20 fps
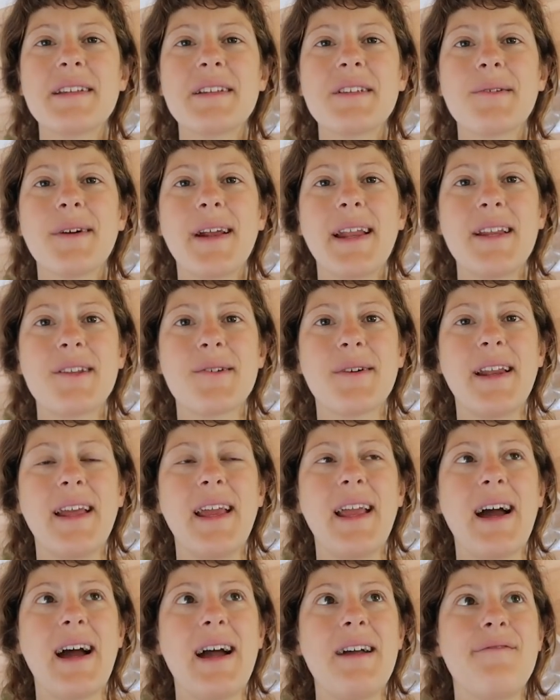into
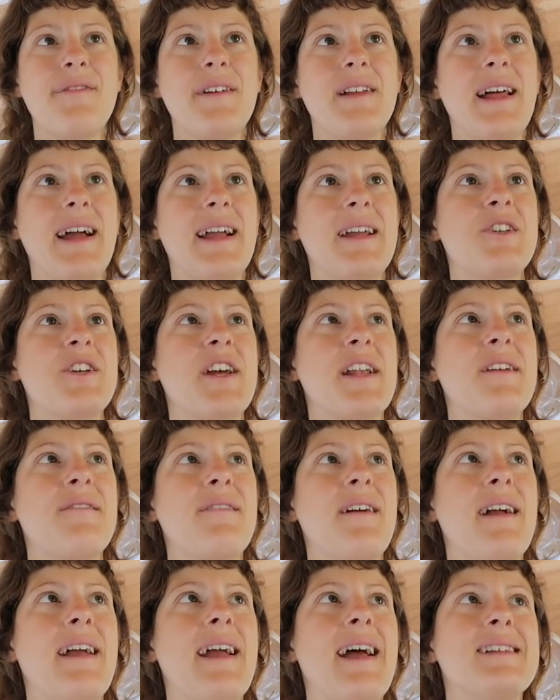2020 I feel like
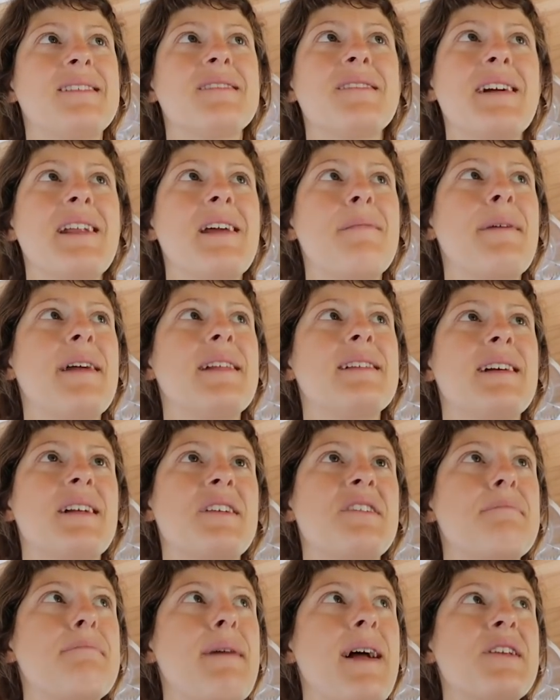January has already been
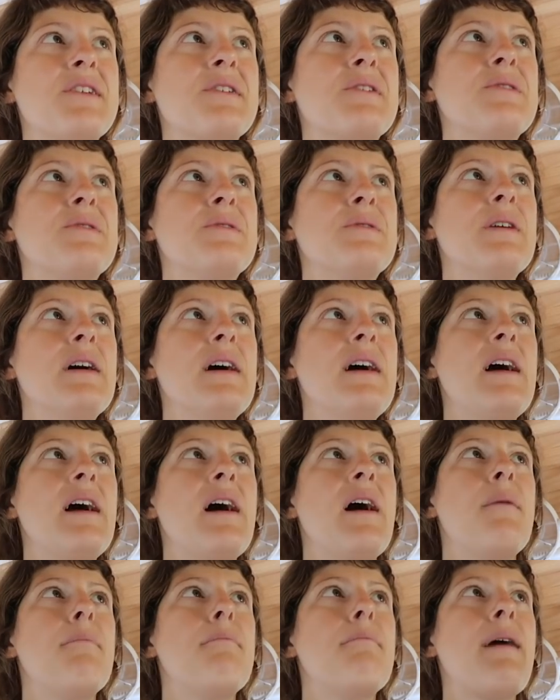such a magical
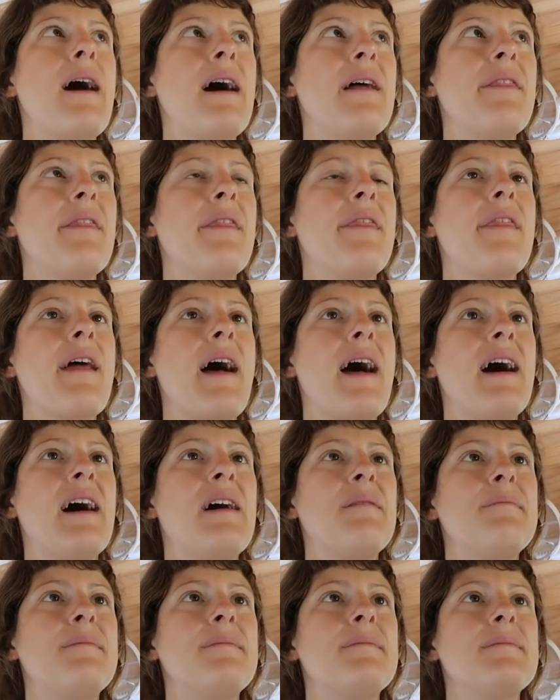month.
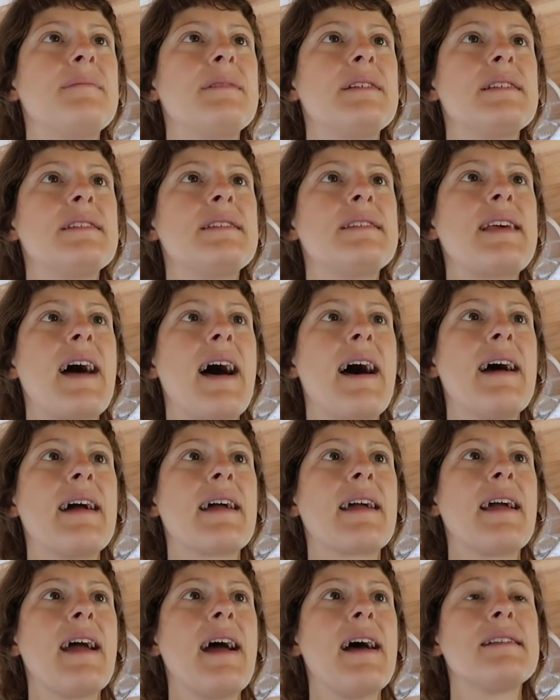Um,
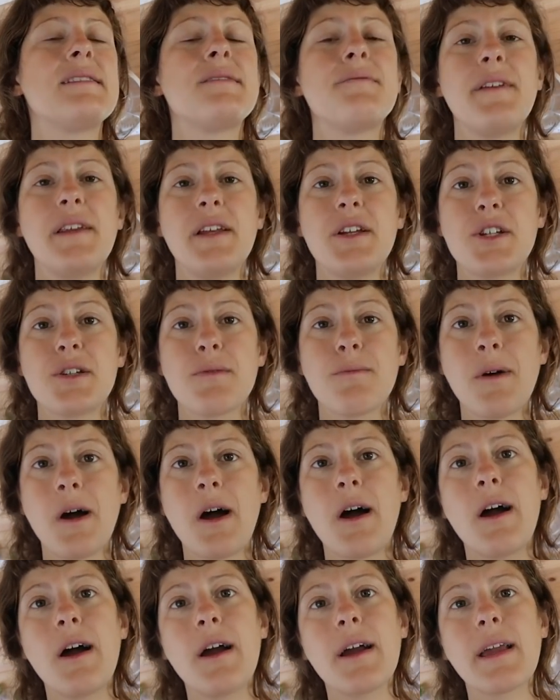Zach has finished
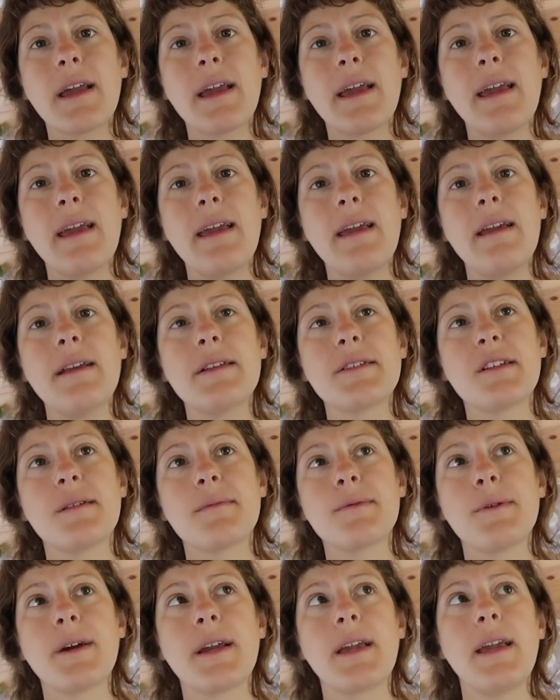work. He
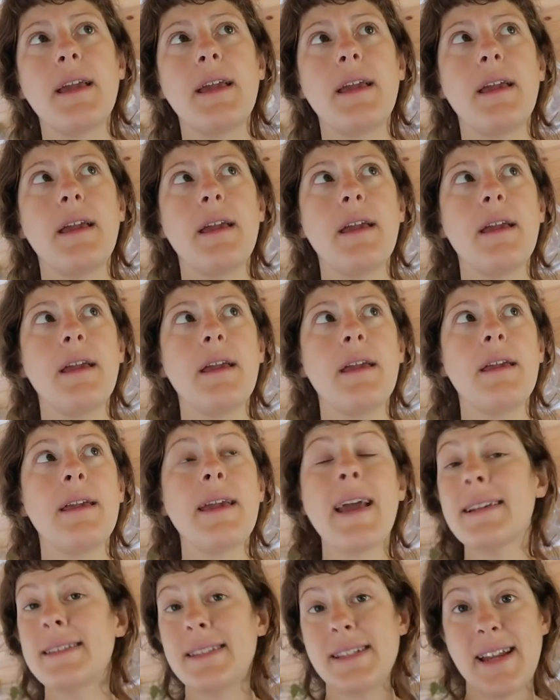stopped working
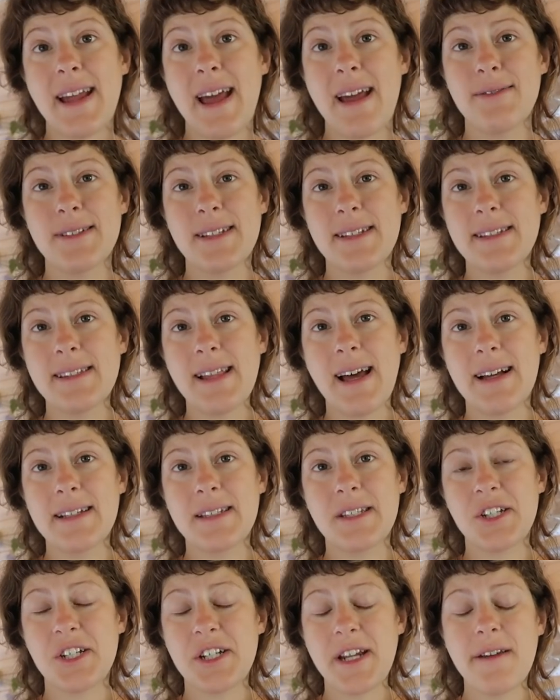yesterday was his
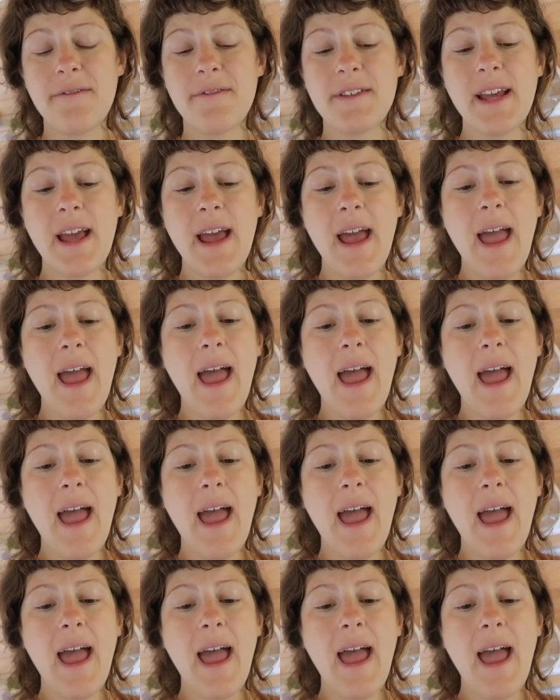last shift